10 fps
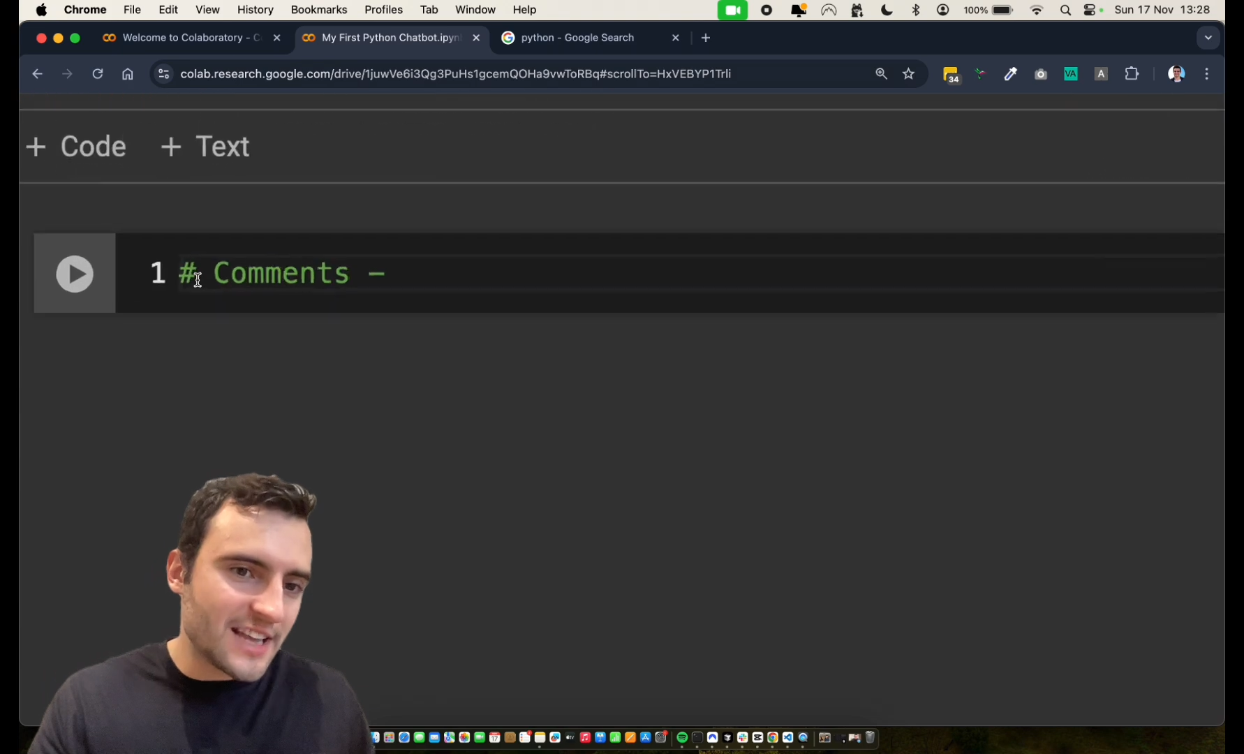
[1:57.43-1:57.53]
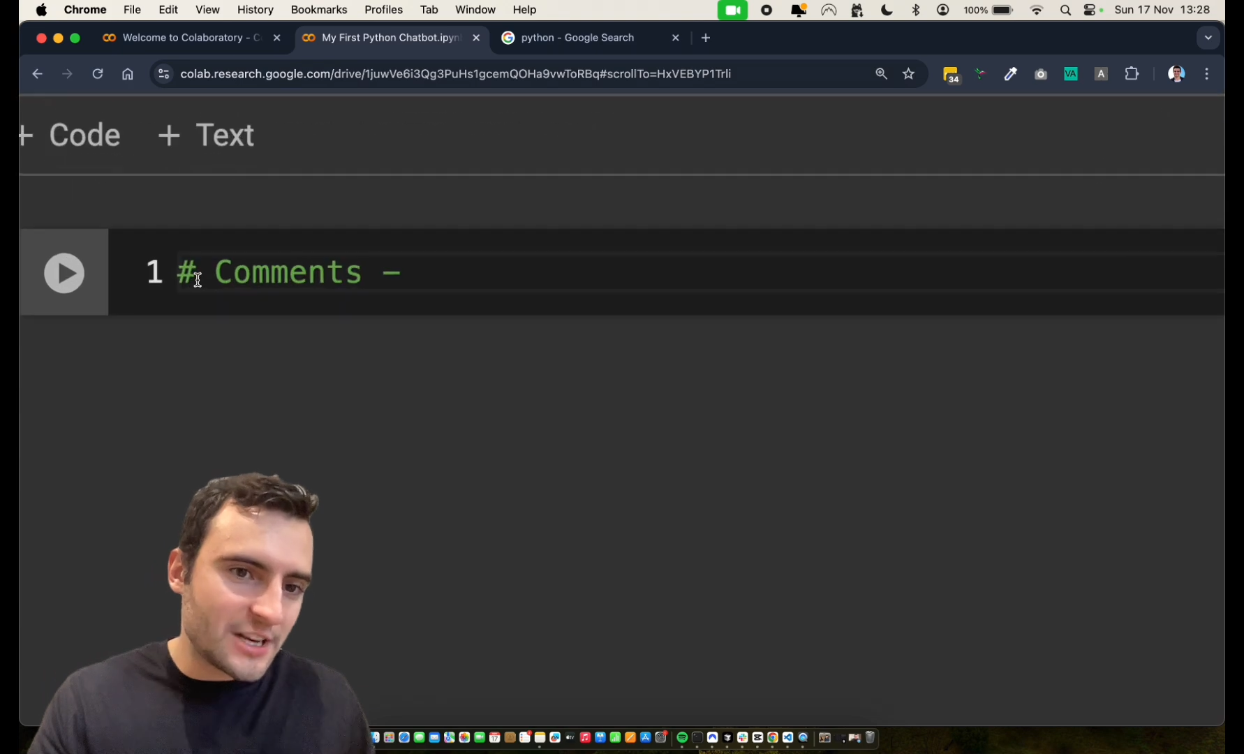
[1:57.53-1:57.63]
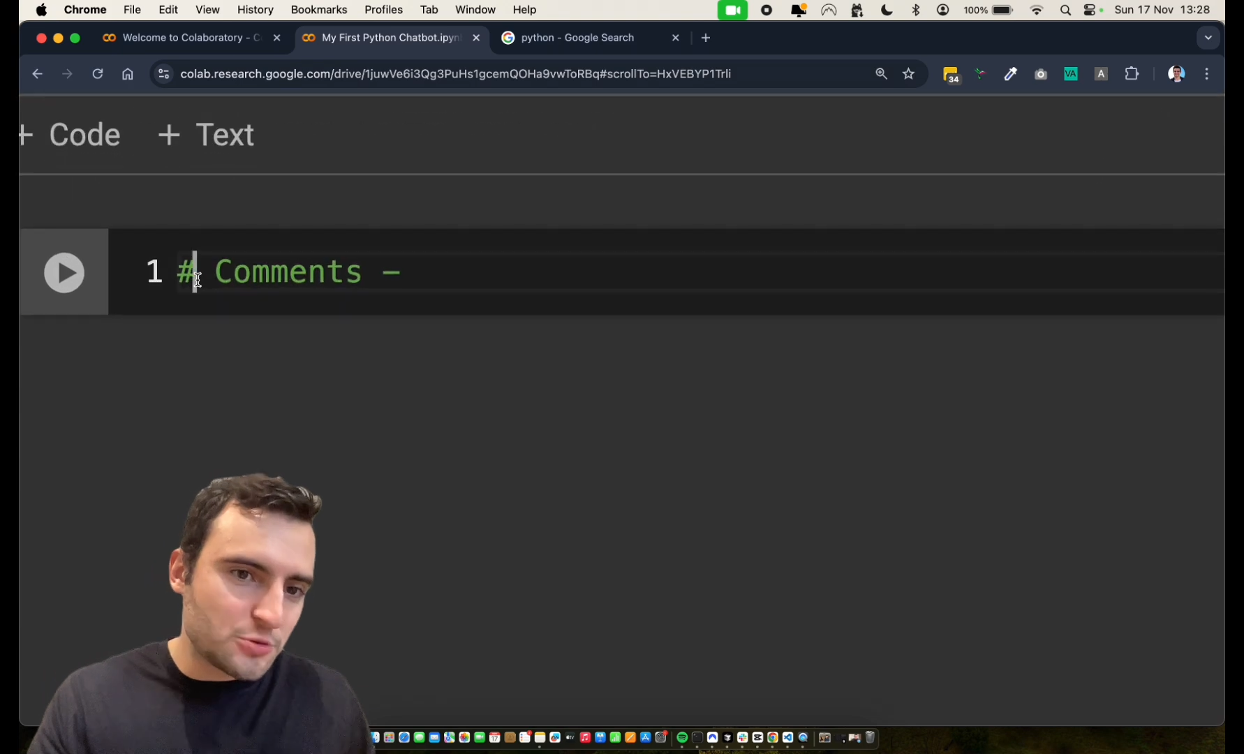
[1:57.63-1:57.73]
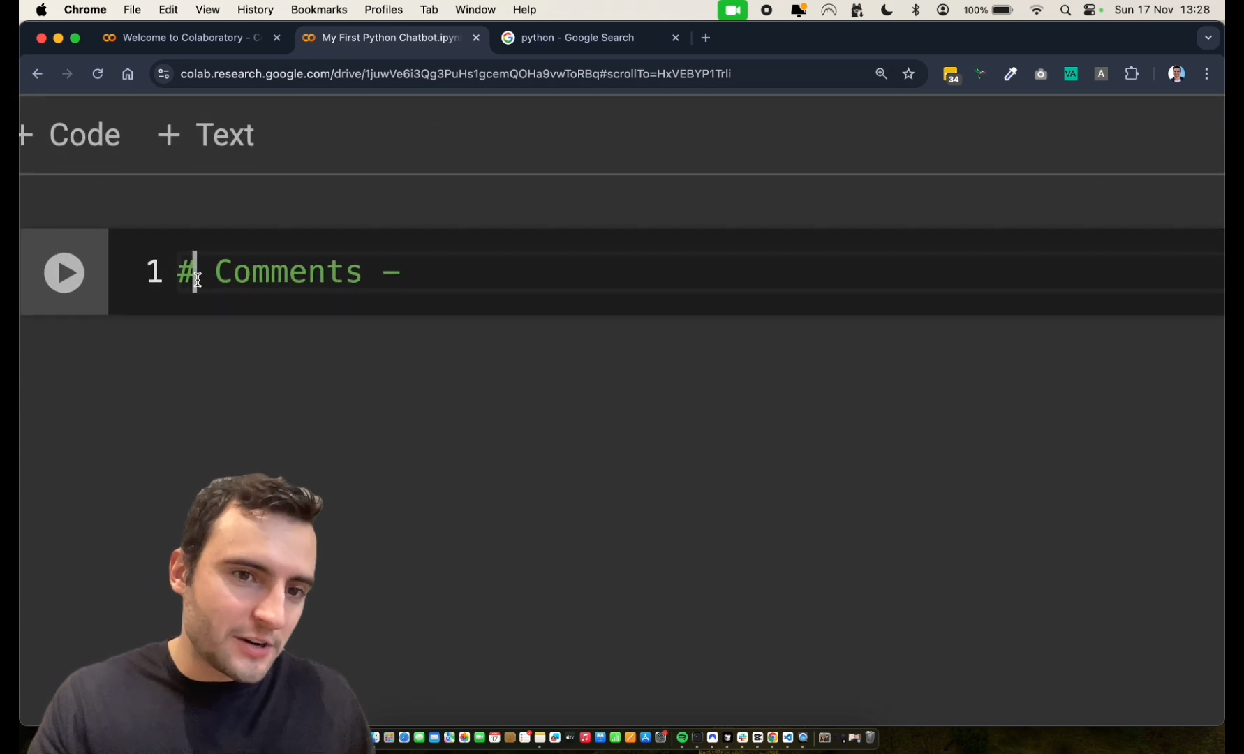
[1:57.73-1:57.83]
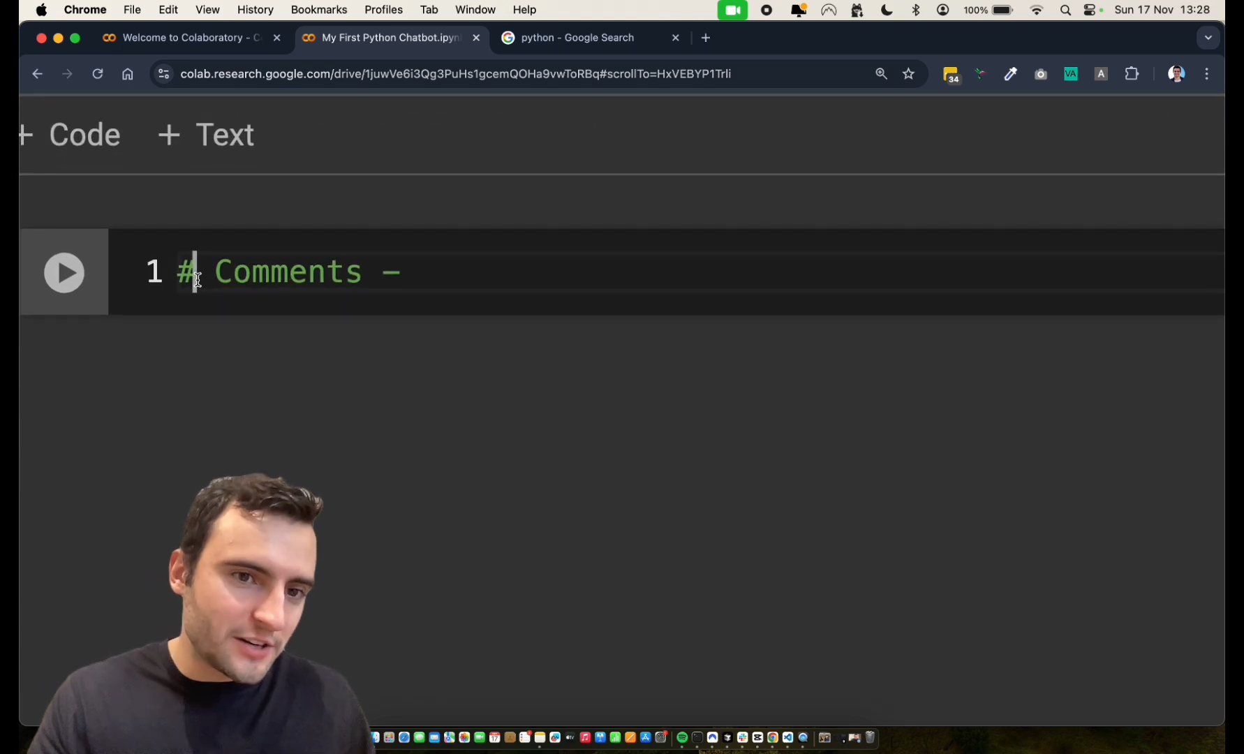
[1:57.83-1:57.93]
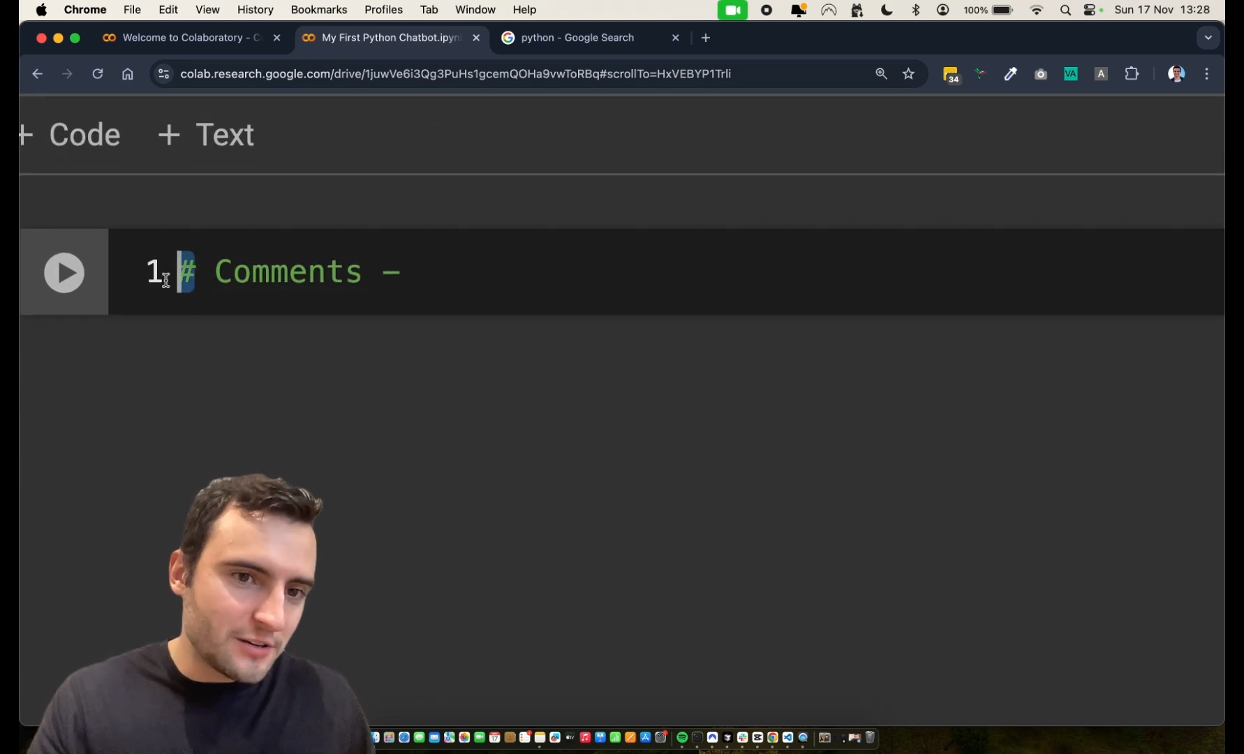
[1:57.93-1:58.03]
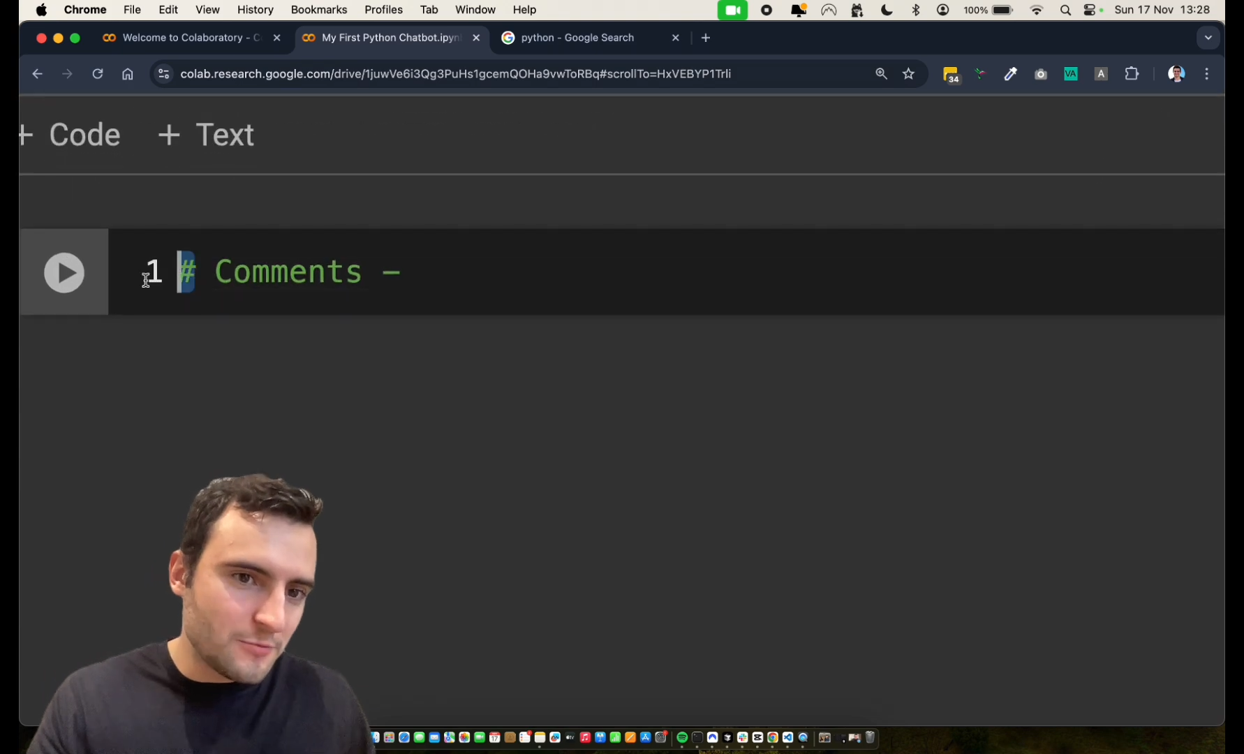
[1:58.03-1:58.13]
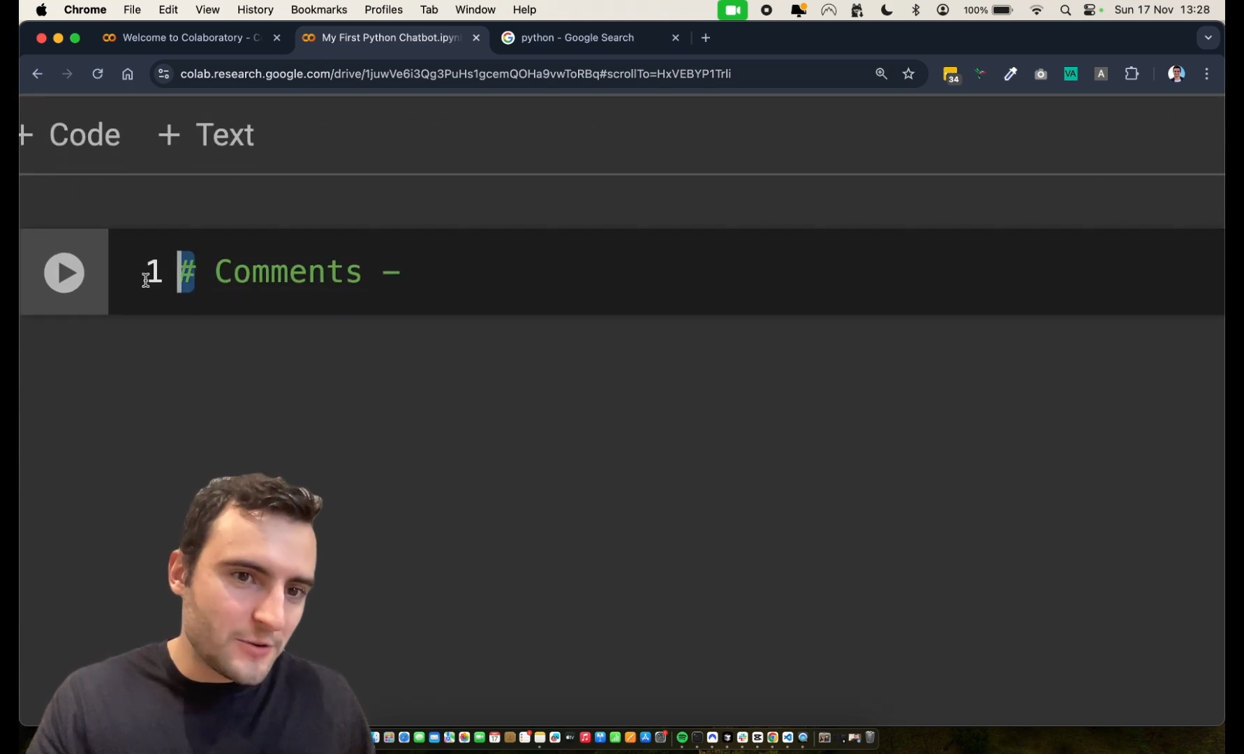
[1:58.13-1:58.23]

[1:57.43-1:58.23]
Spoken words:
like Twitter,